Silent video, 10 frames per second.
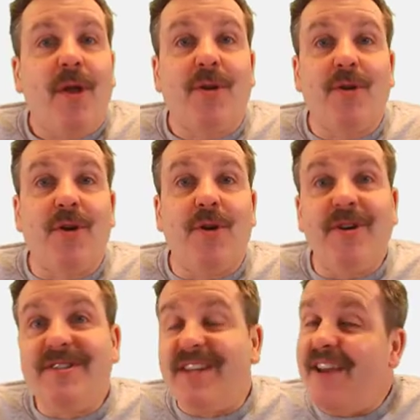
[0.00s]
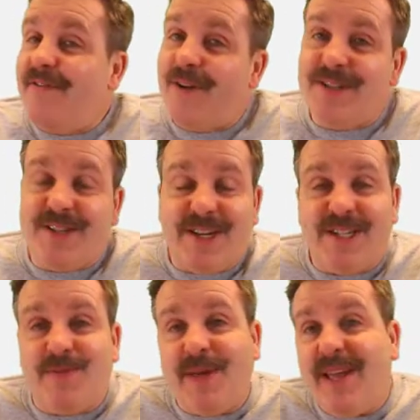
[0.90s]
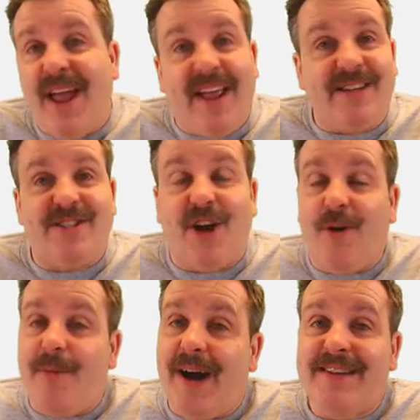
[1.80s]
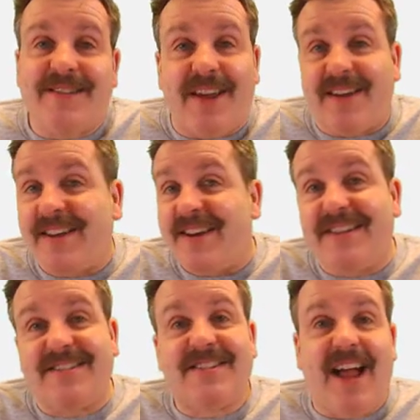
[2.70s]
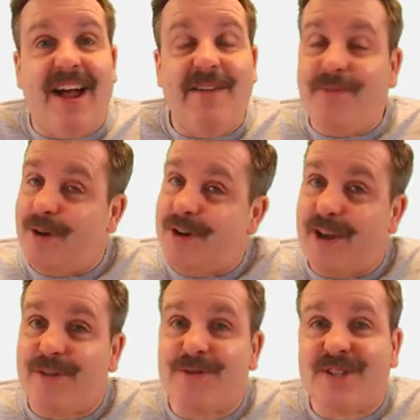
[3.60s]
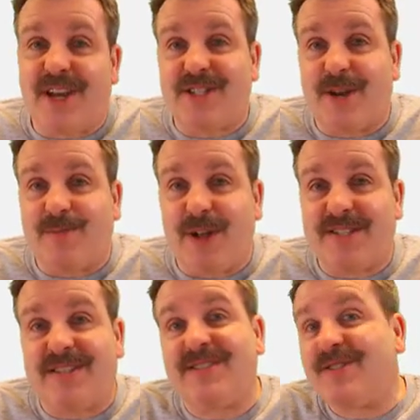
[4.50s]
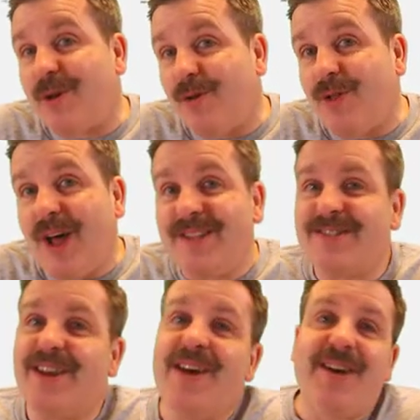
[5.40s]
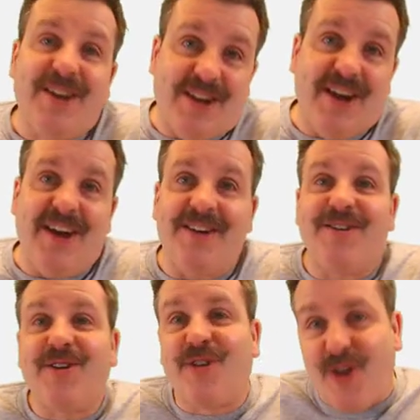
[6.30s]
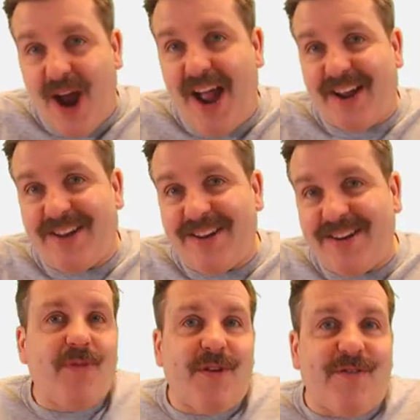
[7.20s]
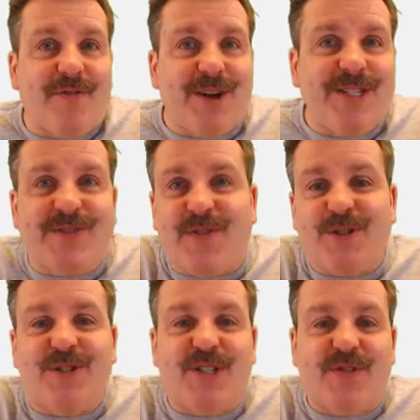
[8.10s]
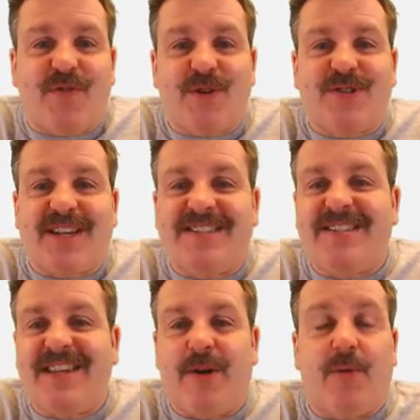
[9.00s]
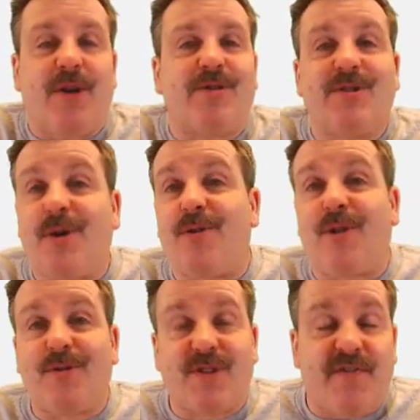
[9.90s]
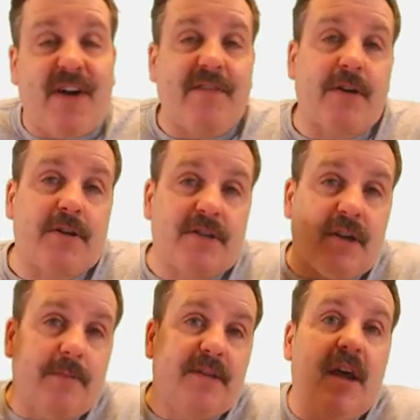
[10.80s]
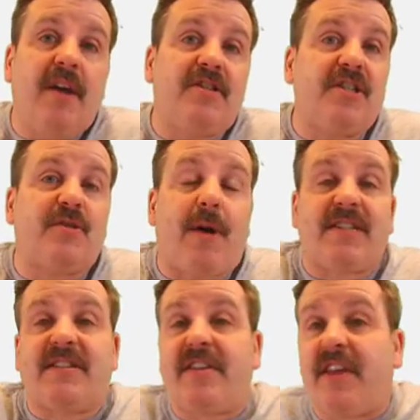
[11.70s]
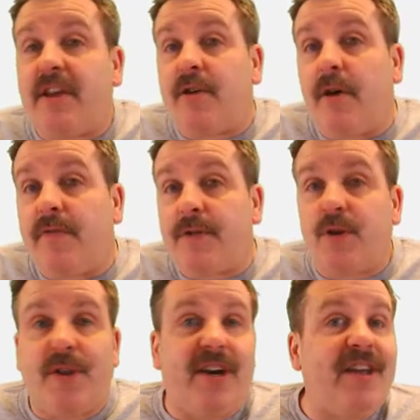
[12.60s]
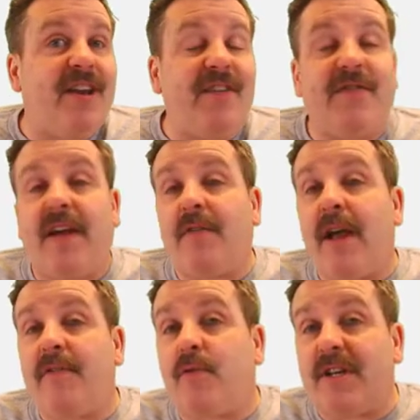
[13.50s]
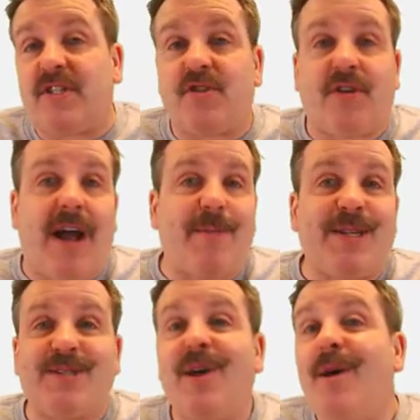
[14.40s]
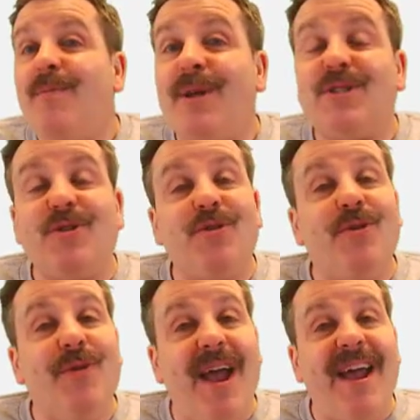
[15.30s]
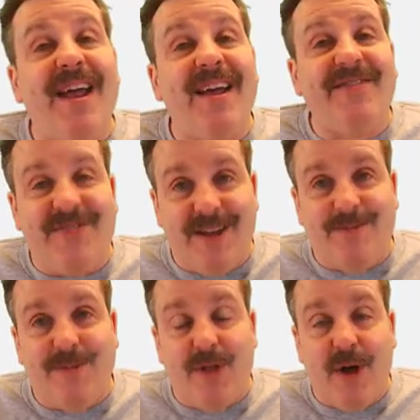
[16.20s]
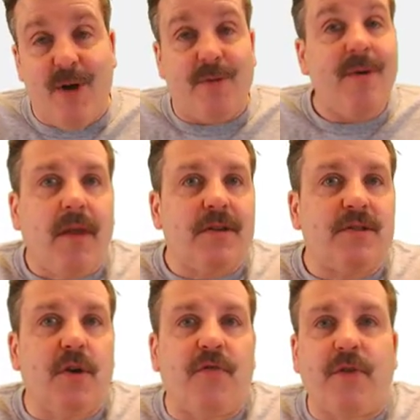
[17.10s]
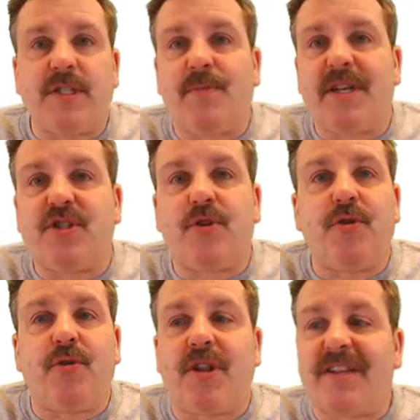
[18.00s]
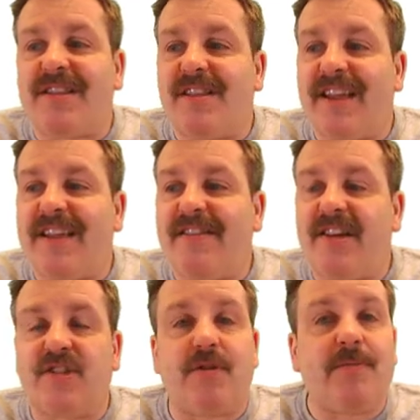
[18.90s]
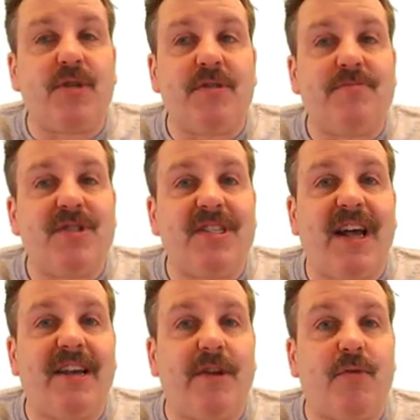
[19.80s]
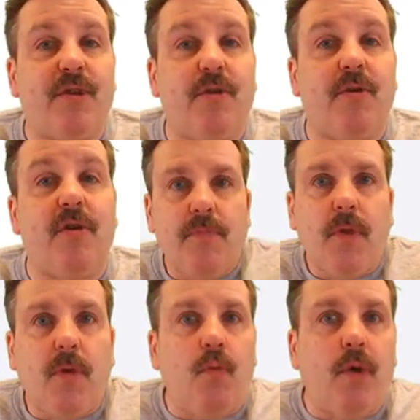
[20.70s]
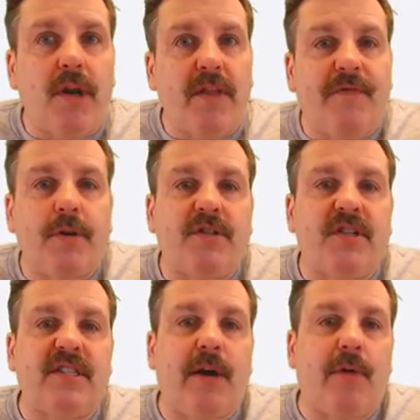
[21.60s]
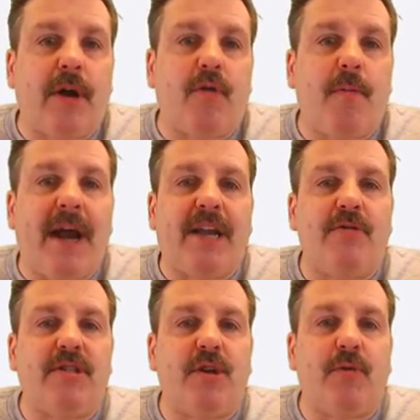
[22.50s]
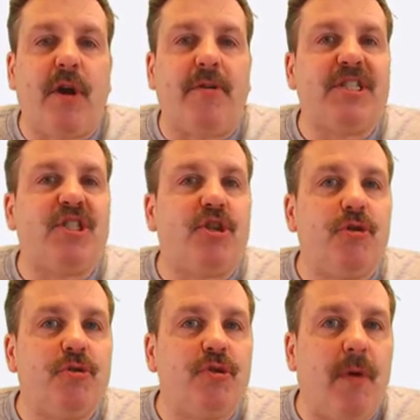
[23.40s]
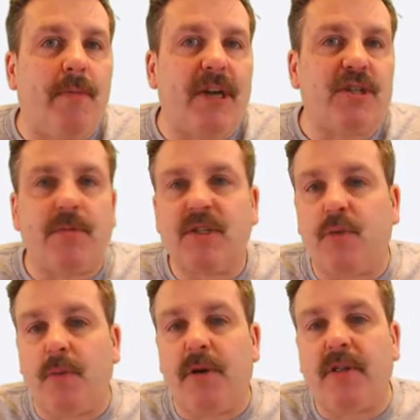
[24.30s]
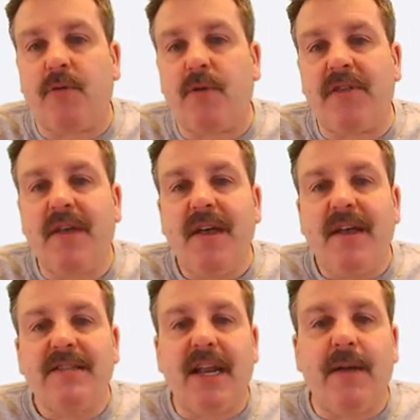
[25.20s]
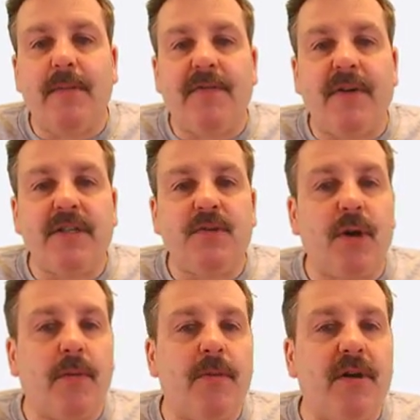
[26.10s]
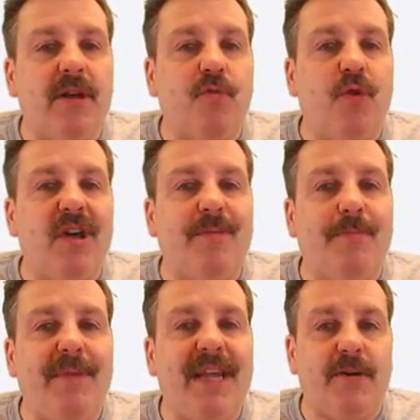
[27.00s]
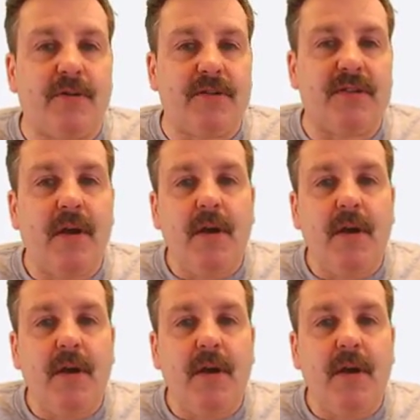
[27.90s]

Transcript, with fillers: Good day, friends. It is me, HL Modtech, and it is time for another SketchUp lesson. So let's get cracking. Friends, first things first, I see that we are so close to 500 subs. Just want to say thank you all for joining in, and if you ever have questions or comments, make sure you add them below. So, friends, make sure you click the link in the description, sign in with Google. One of the first things I want to remind you is that we always choose what measurements we're building with. Today, my friends, we are building with meters.